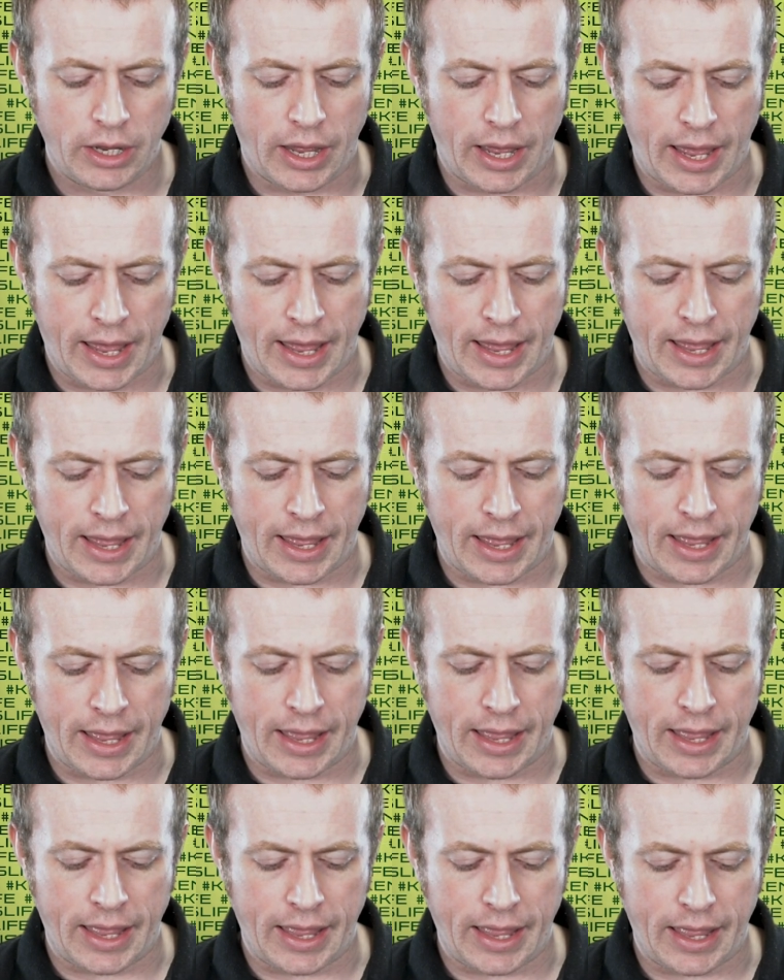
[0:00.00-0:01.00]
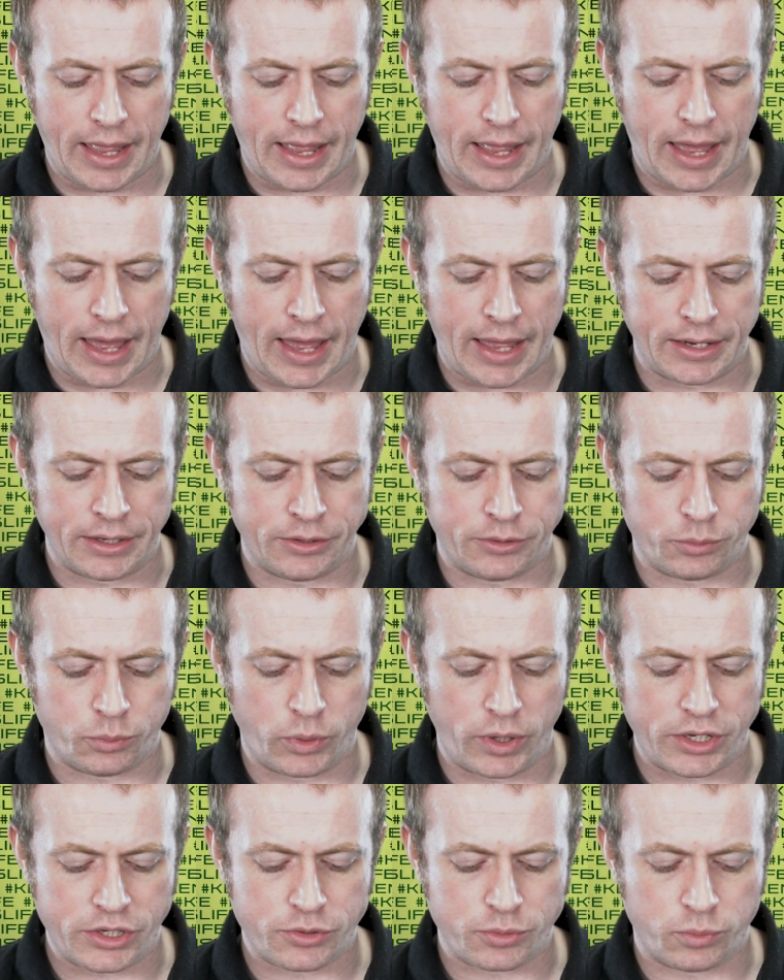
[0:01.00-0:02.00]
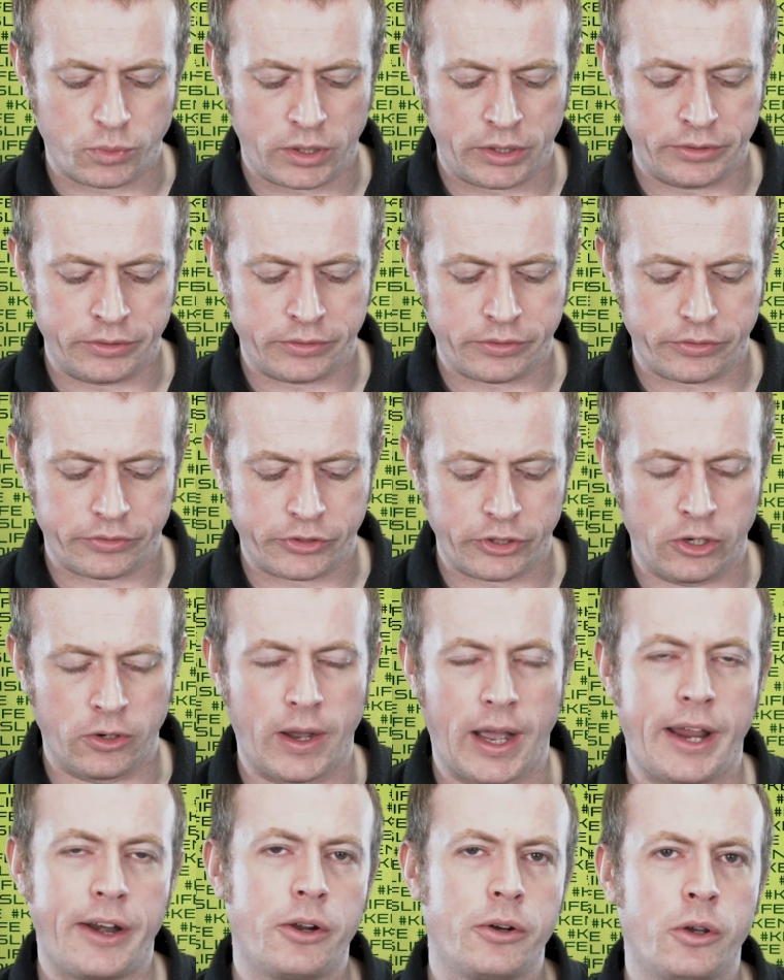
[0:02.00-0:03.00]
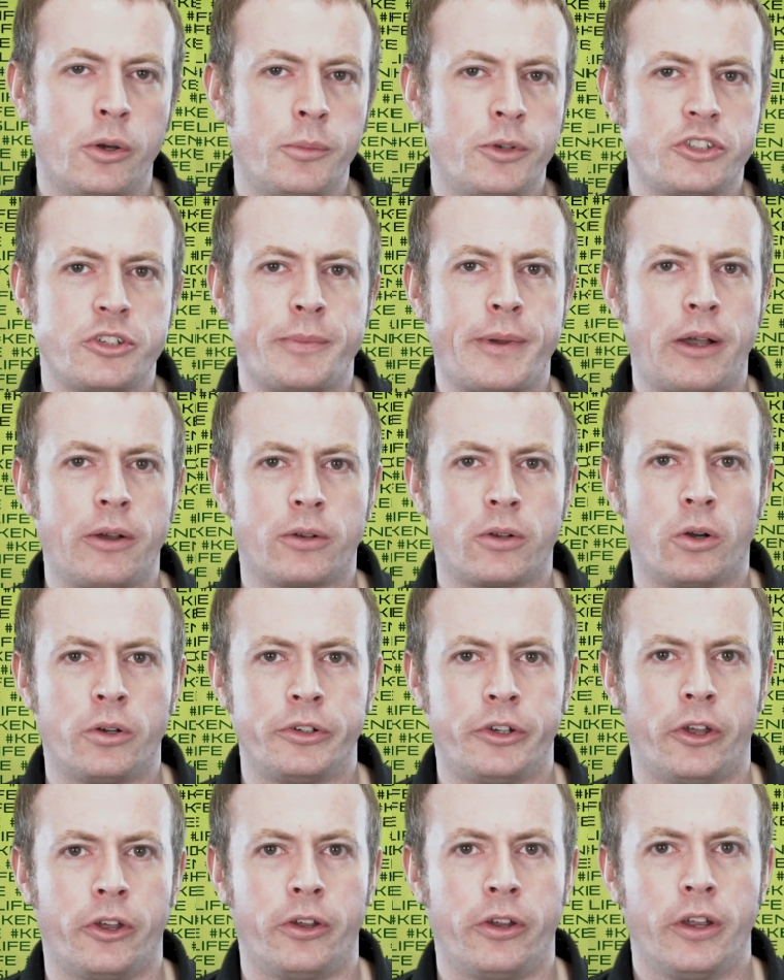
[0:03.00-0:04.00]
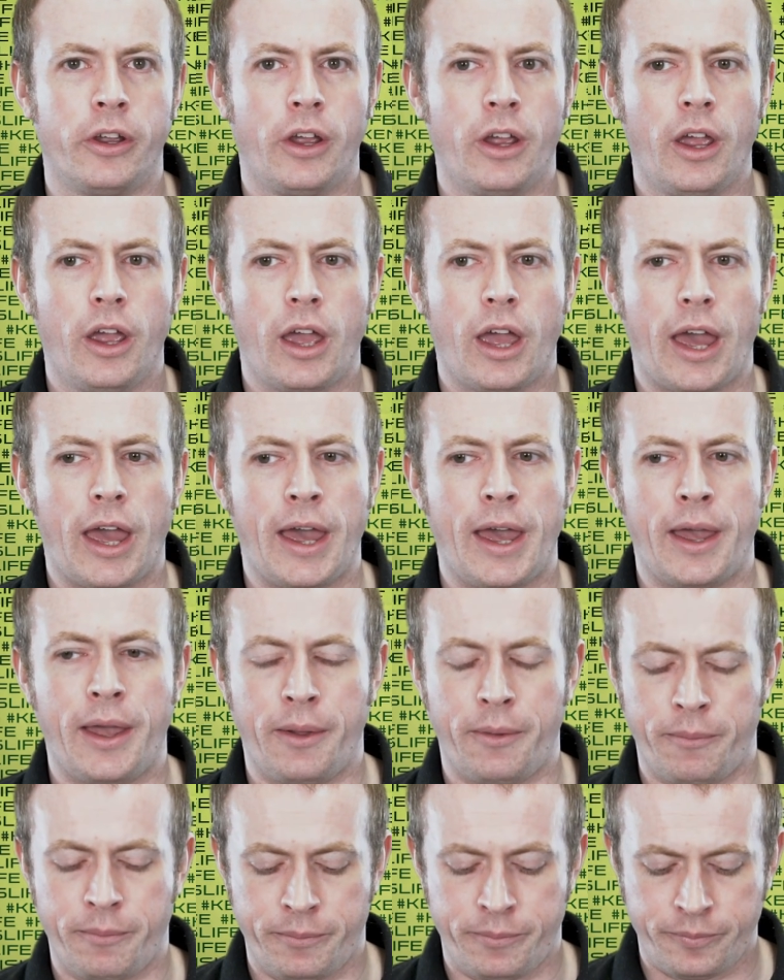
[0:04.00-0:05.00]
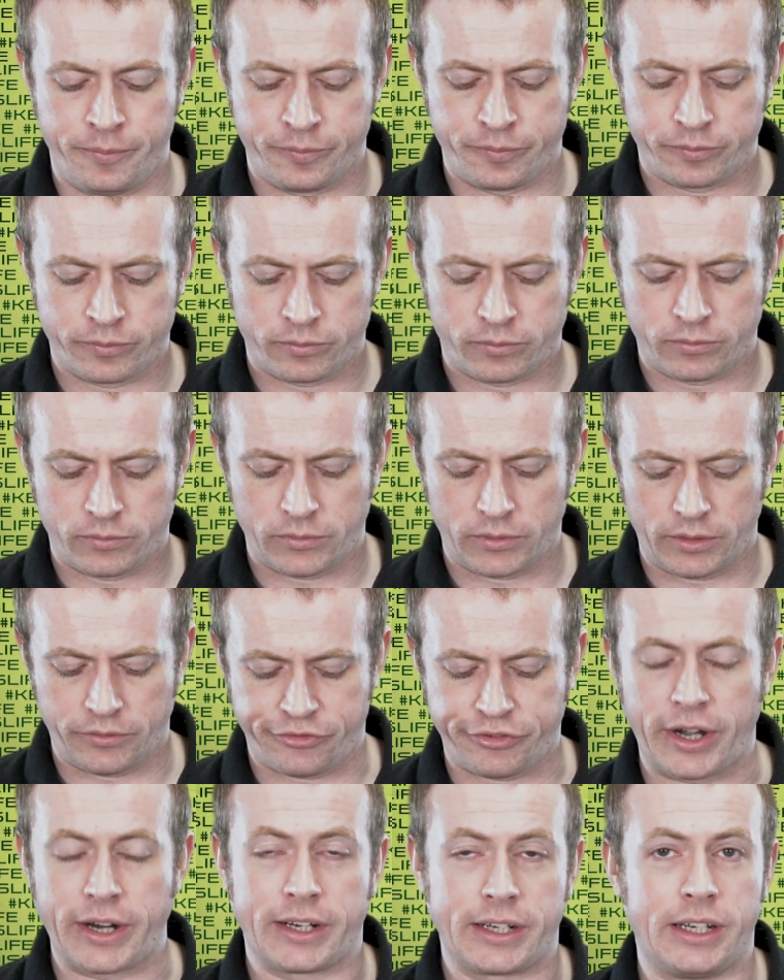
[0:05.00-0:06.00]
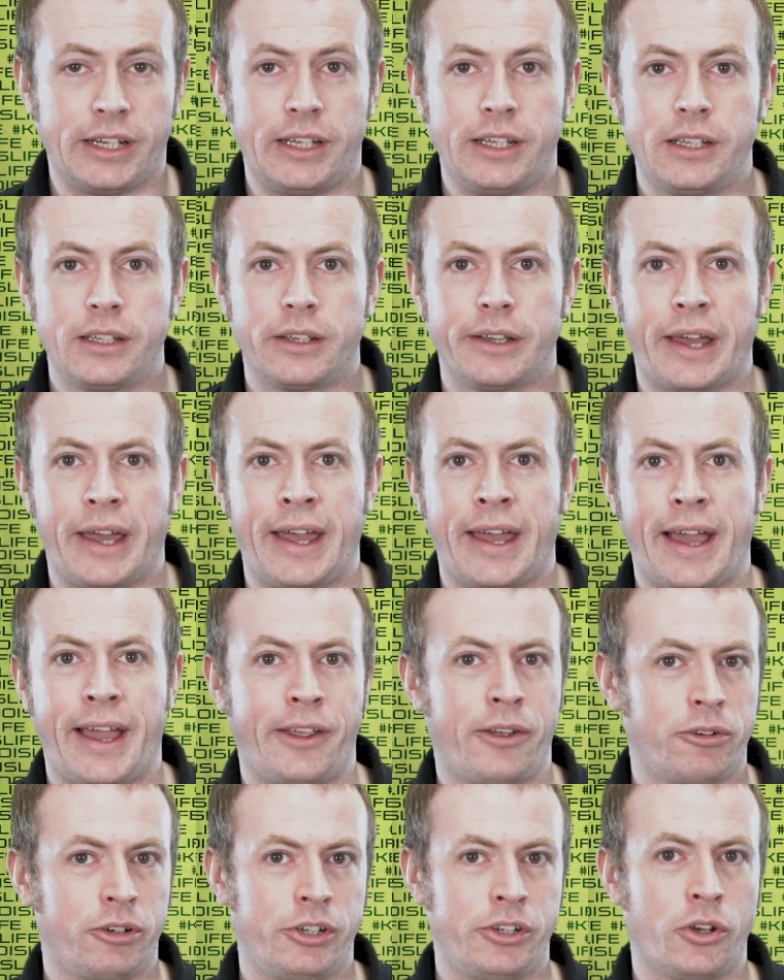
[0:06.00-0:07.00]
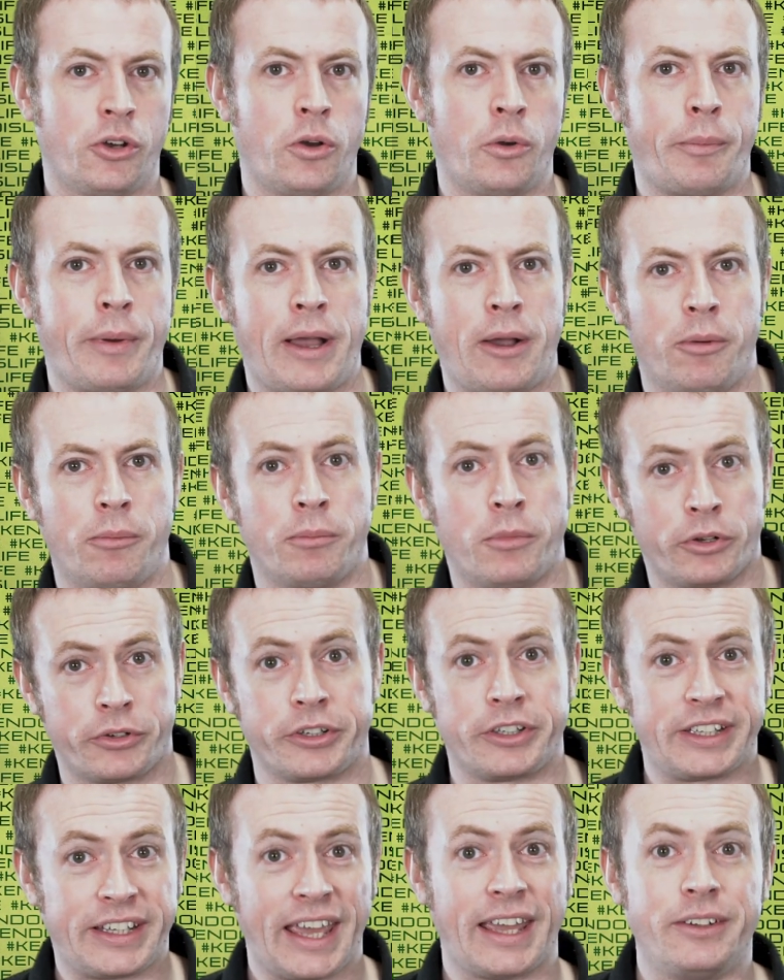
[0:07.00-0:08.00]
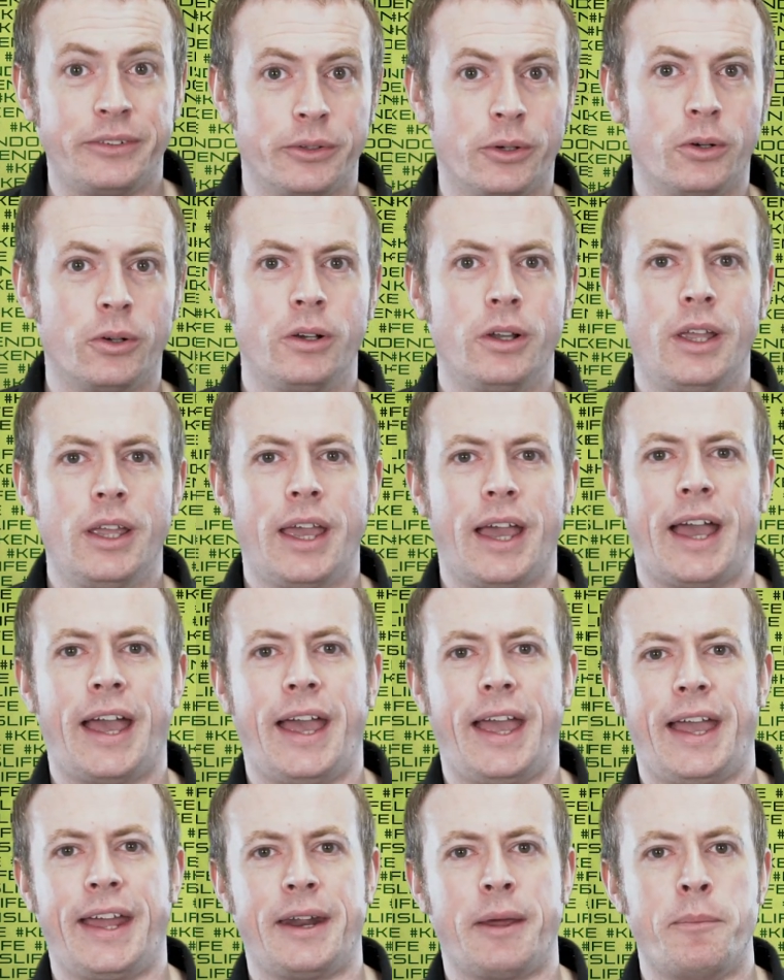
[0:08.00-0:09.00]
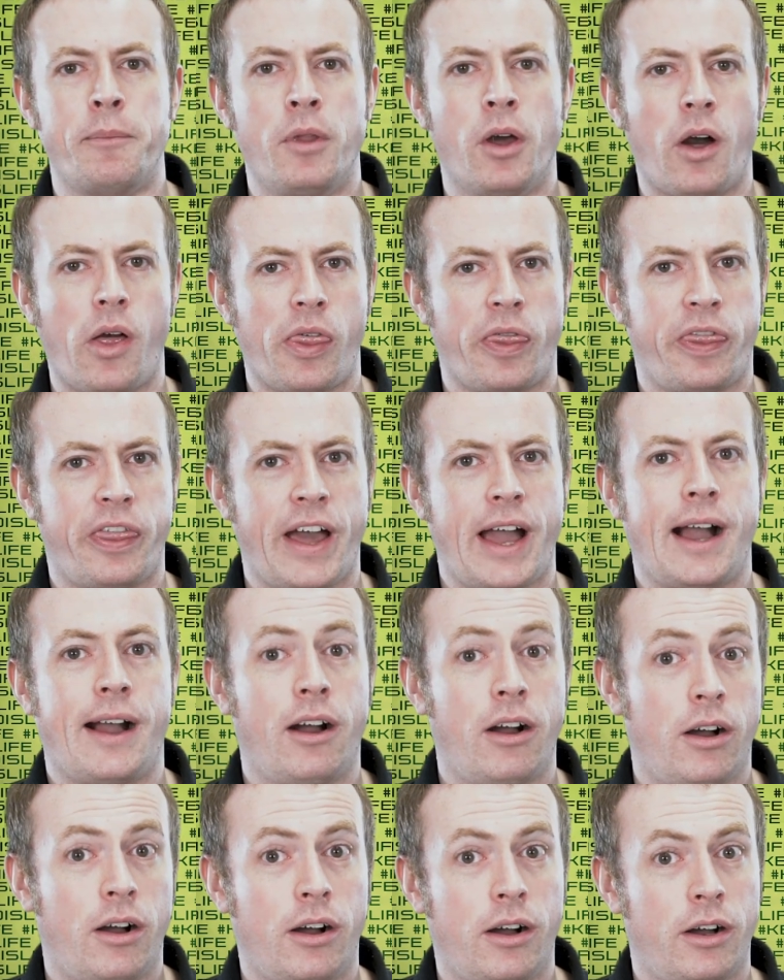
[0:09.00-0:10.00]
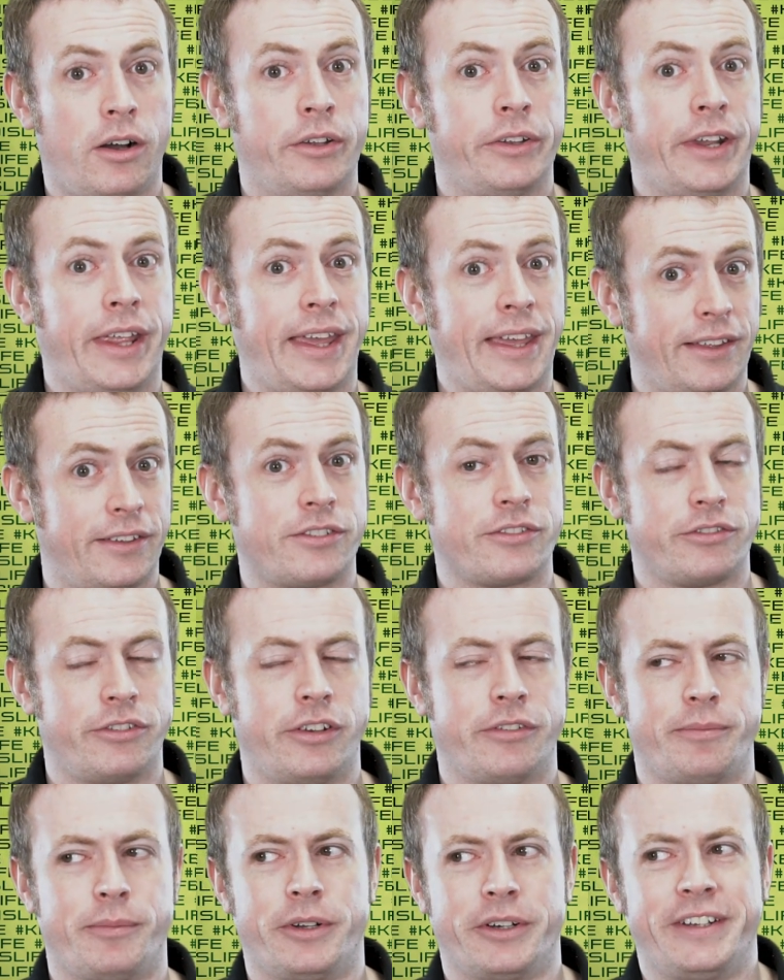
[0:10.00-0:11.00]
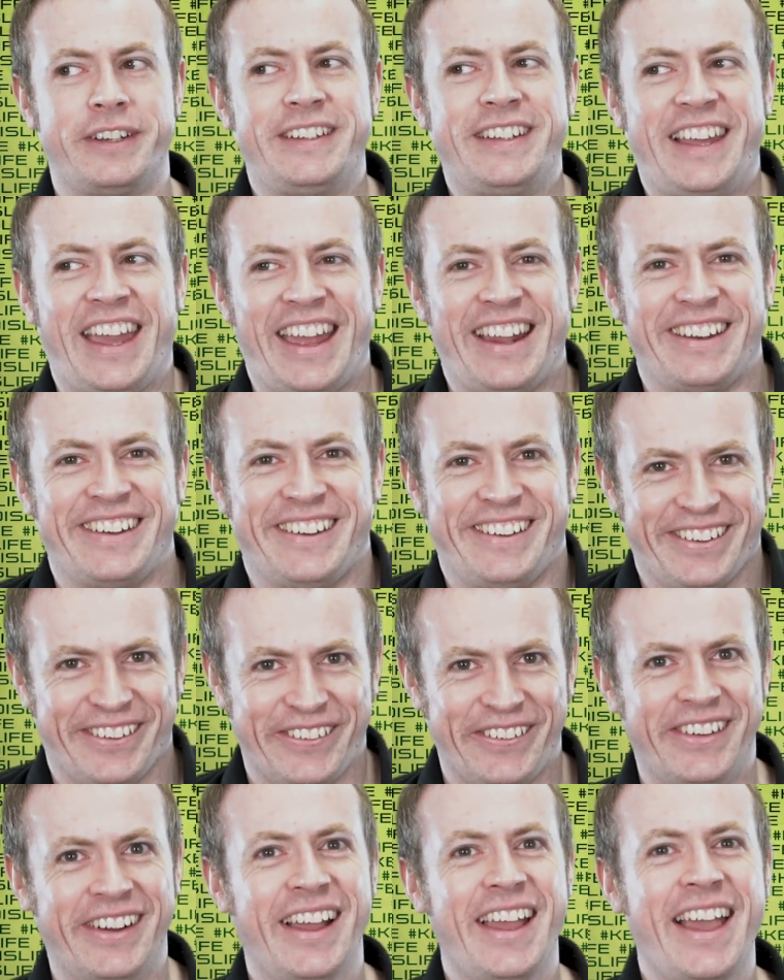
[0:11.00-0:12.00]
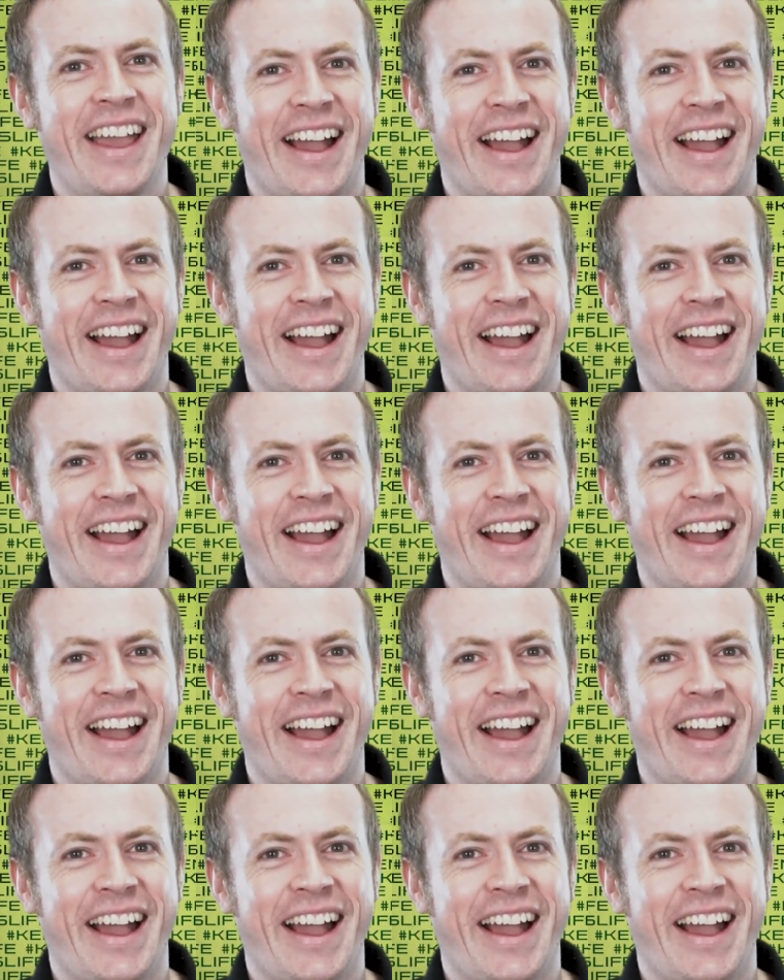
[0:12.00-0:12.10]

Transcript: Uh, and which ones? So I don't know much about koryu, um, frankly. Uh, I only know about modern kendo, uh, and I'm not that hot on the history of modern kendo.